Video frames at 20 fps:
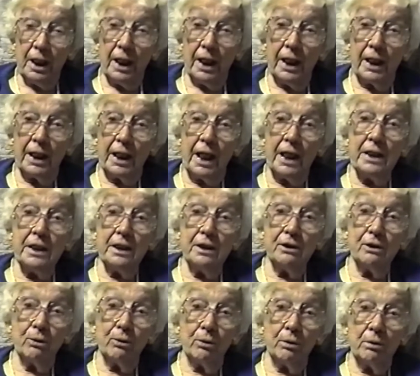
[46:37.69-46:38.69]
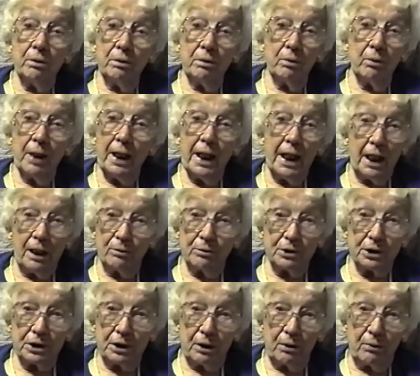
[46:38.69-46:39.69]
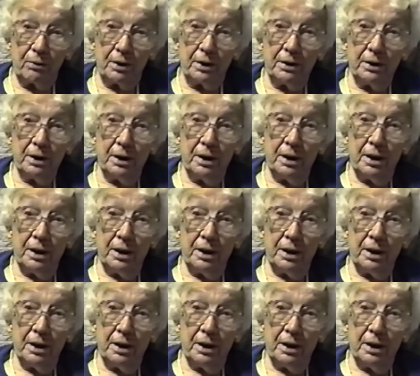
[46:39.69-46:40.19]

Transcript: And I didn't know where I was going.